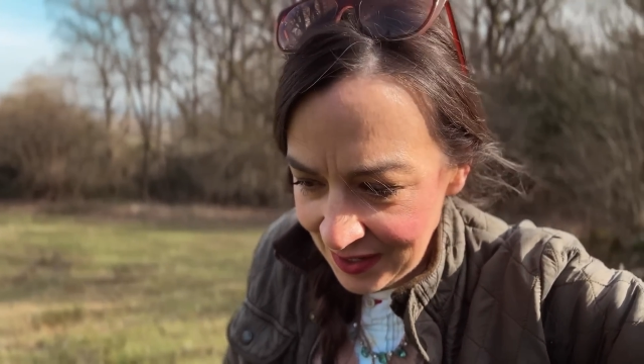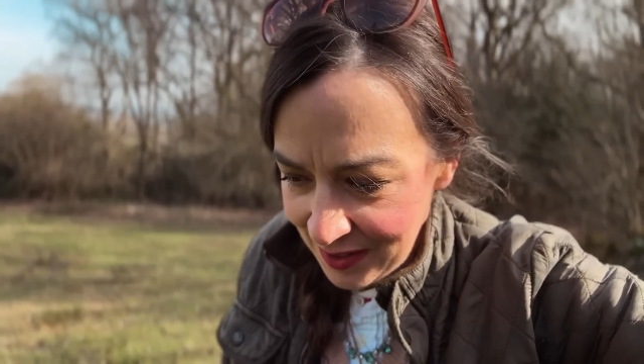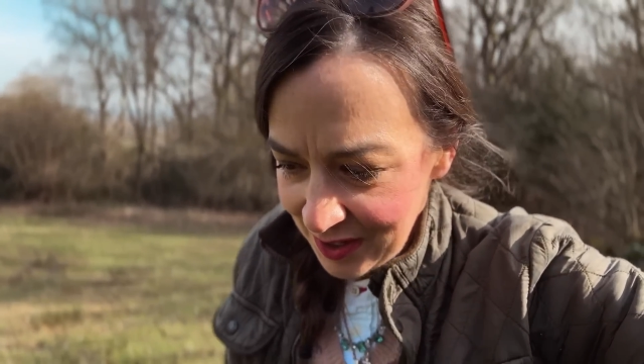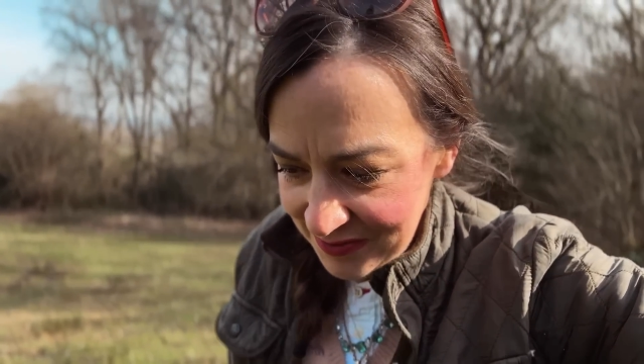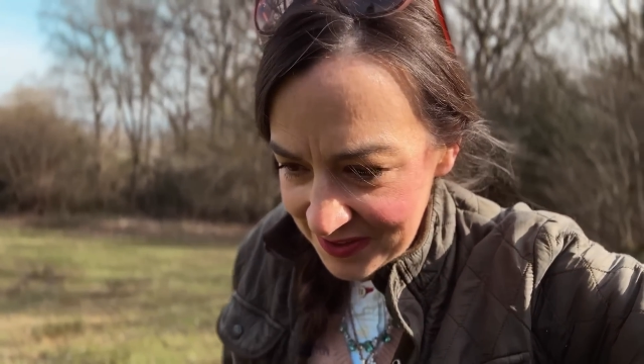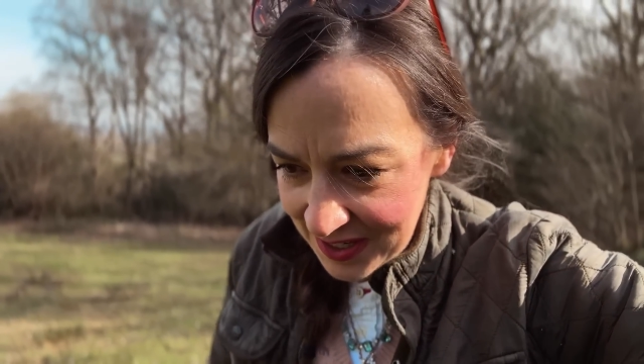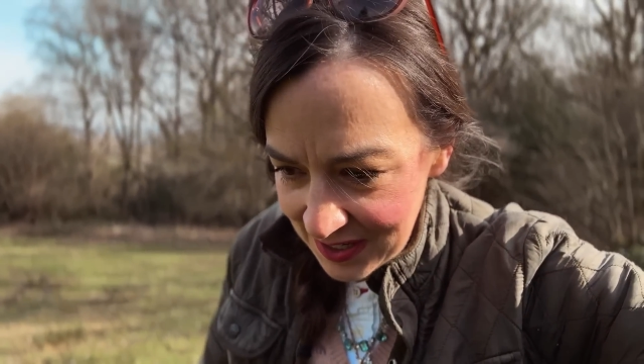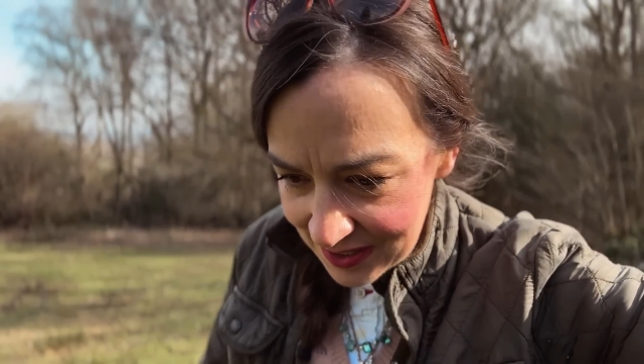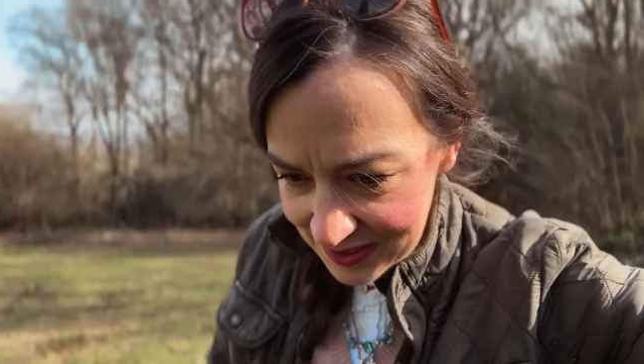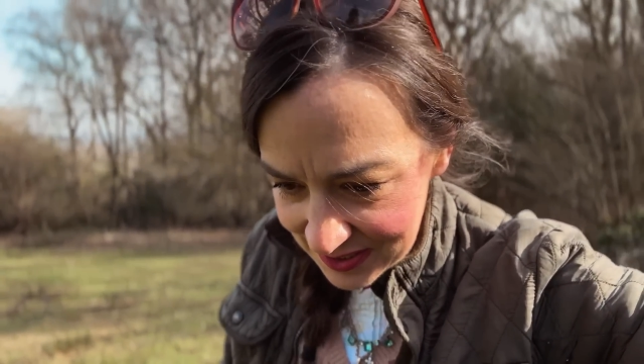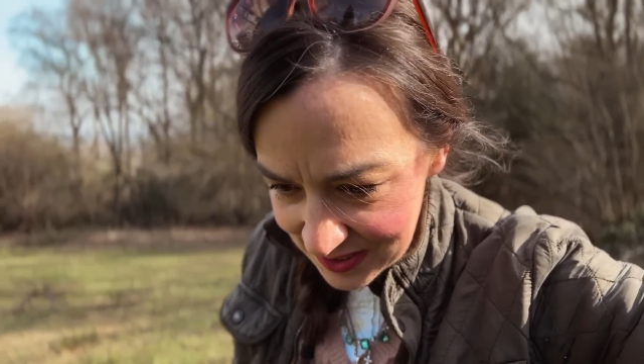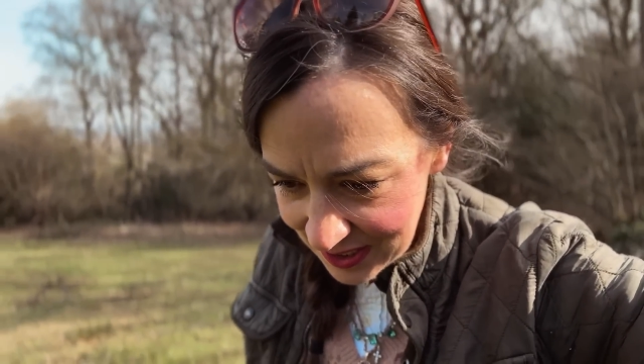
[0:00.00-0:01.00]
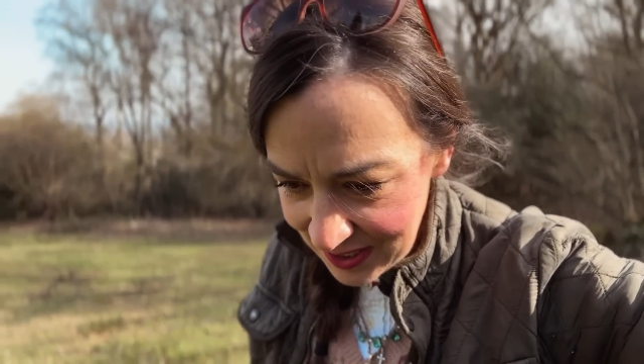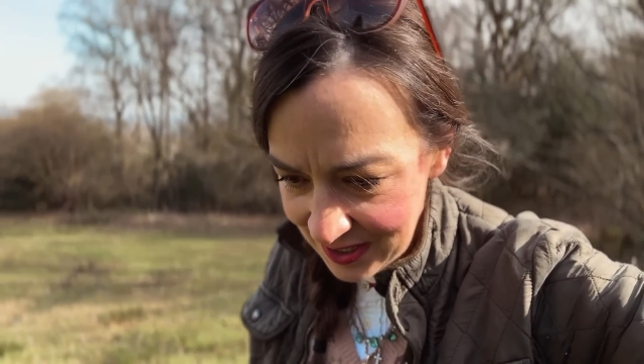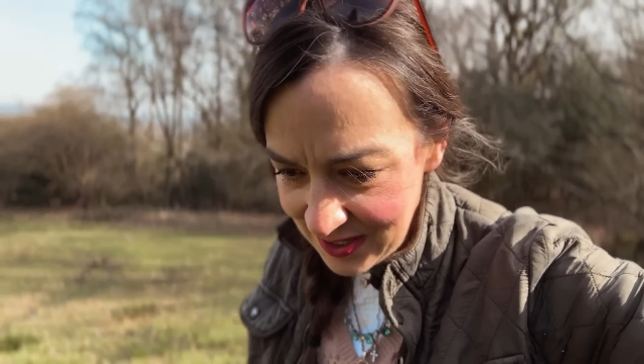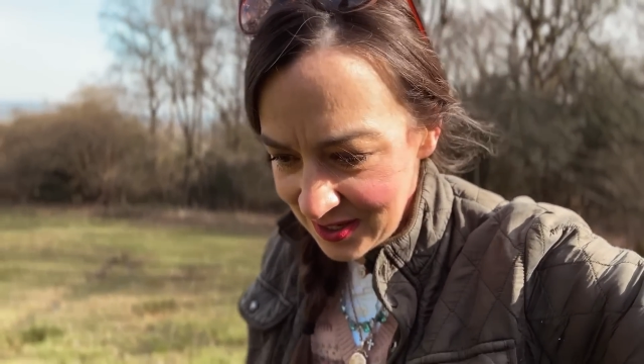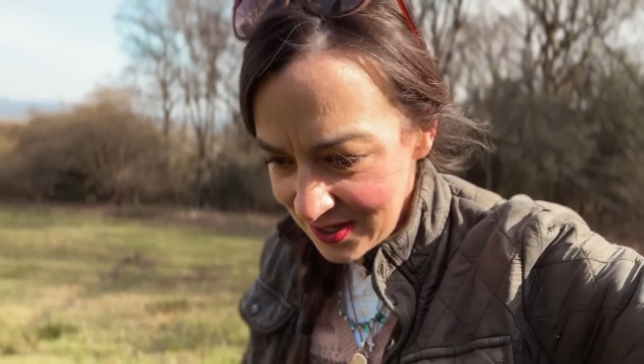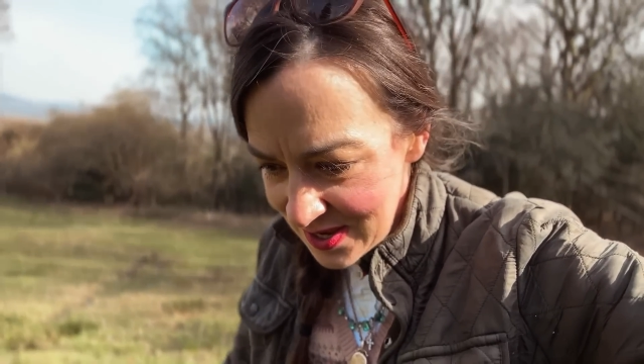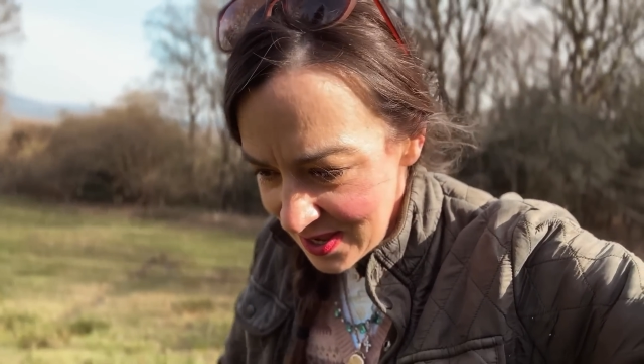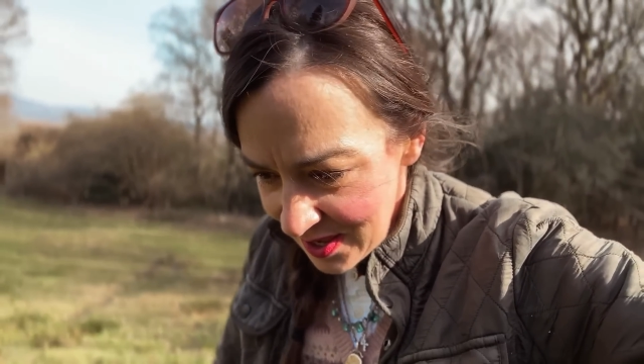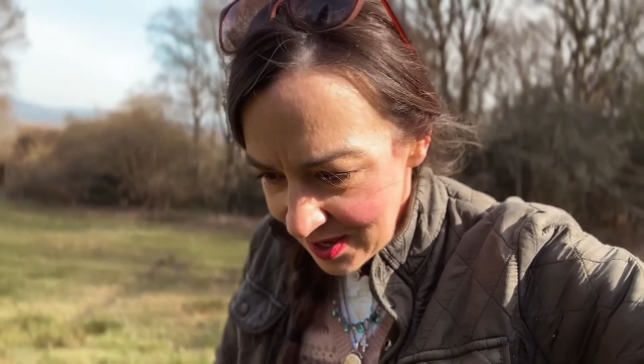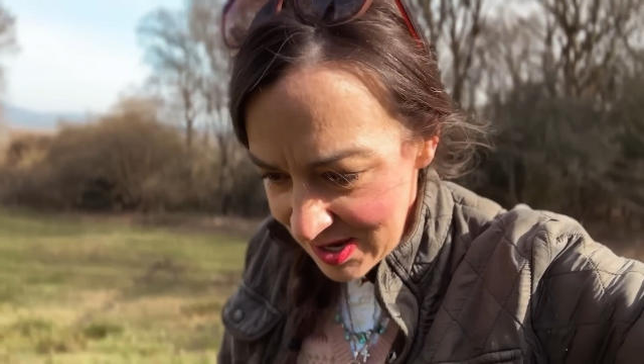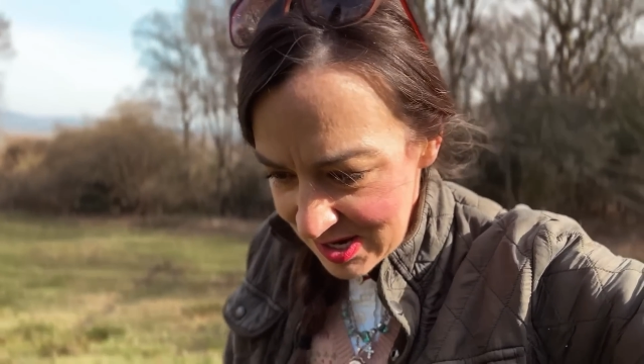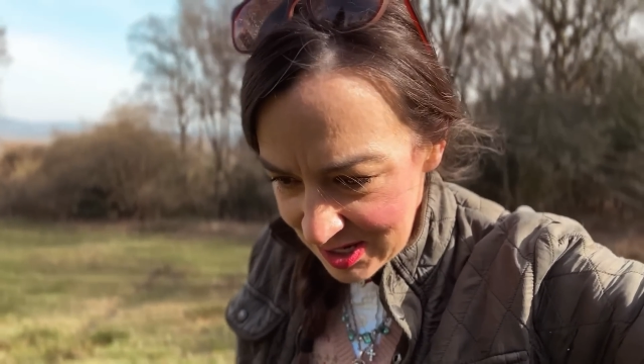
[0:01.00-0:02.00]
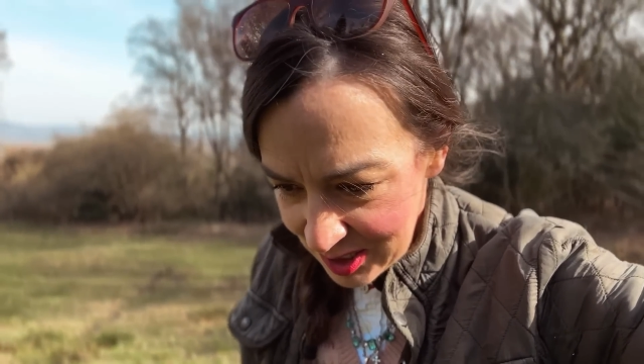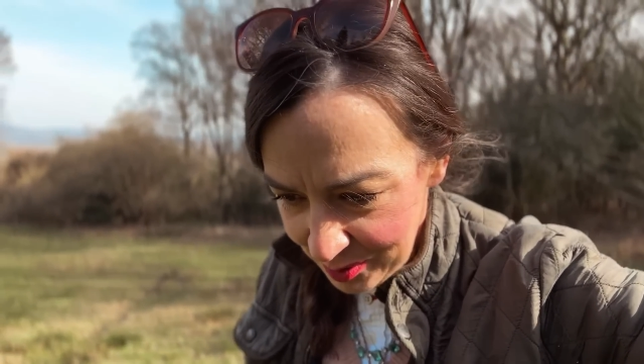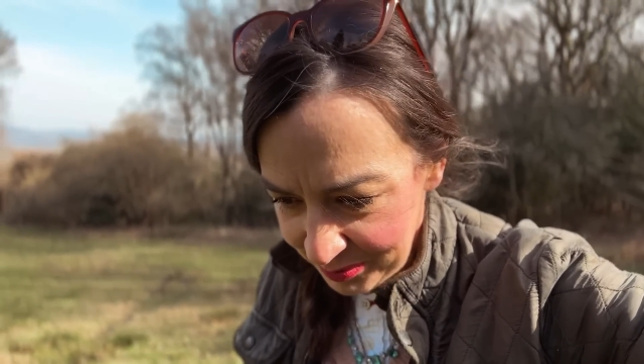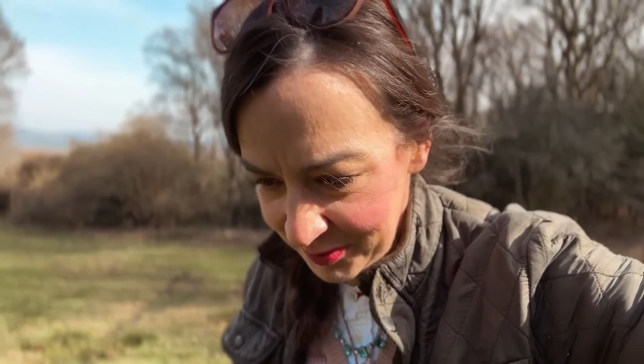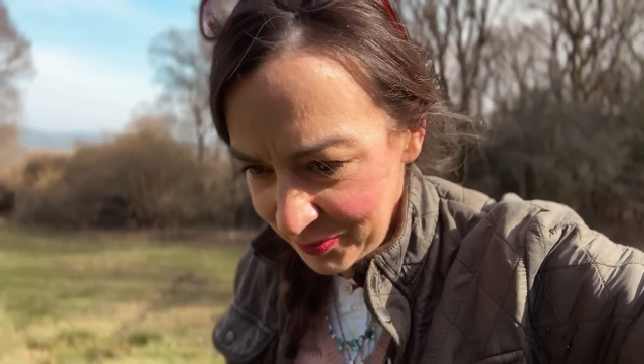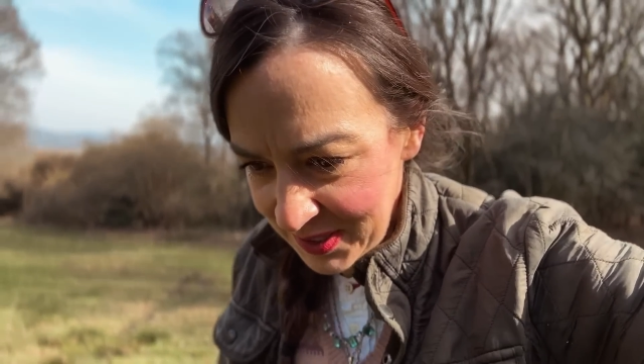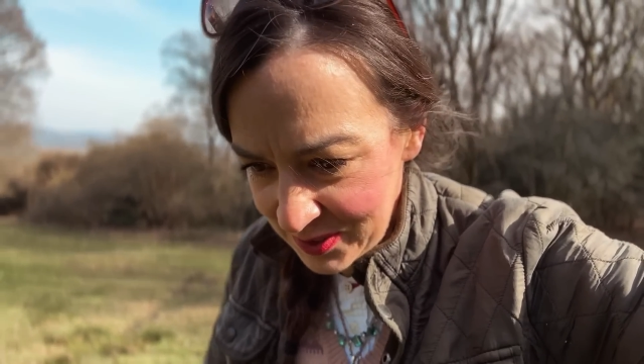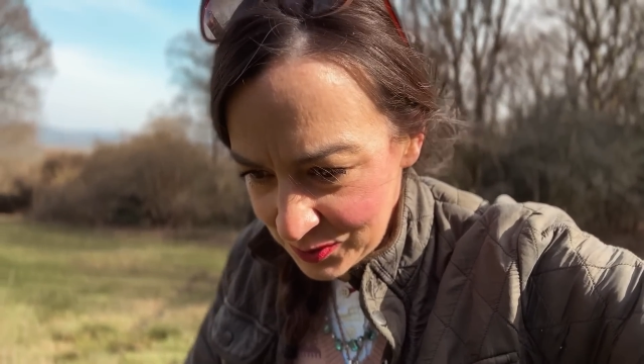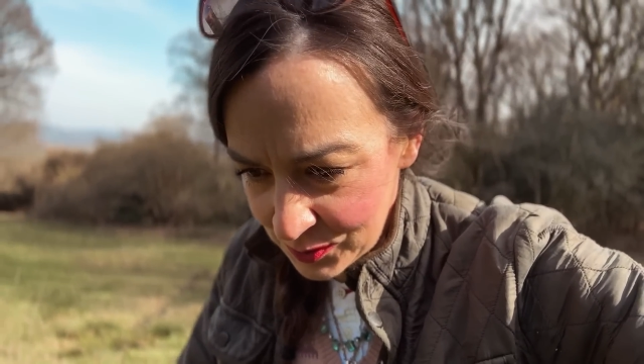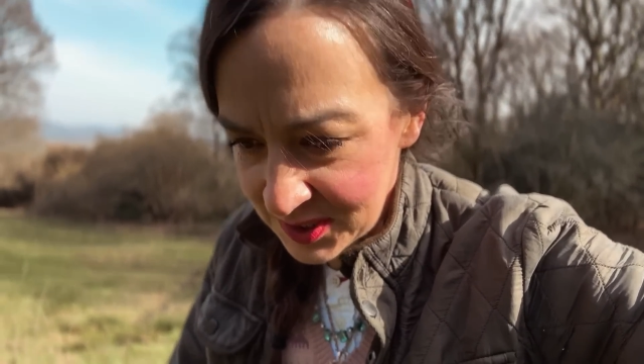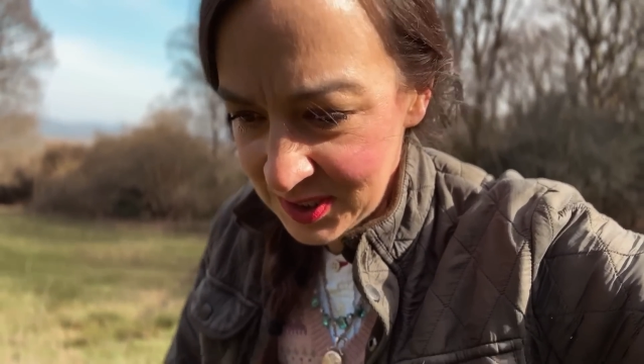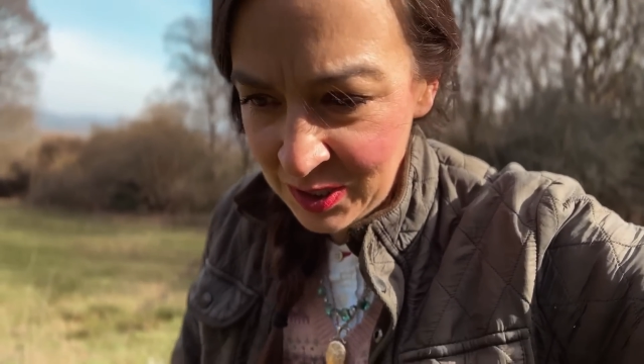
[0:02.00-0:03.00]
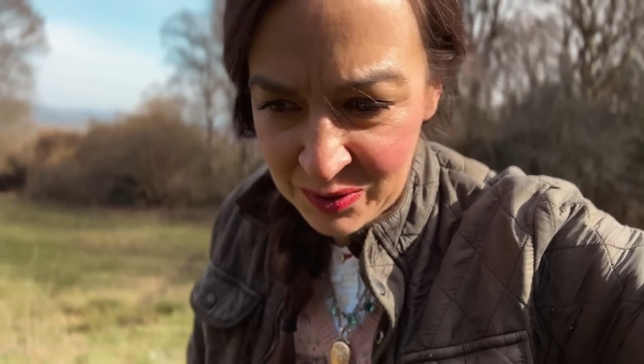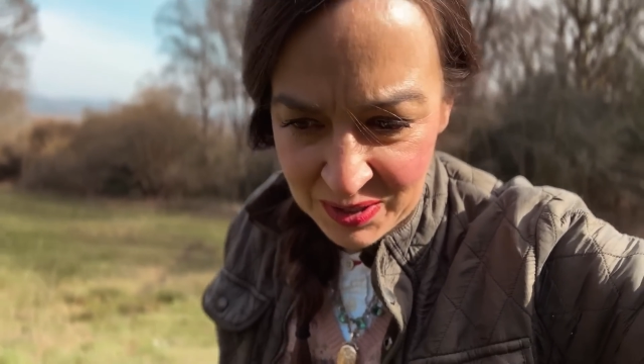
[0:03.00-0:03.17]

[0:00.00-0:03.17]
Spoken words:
over the last couple of weeks or so,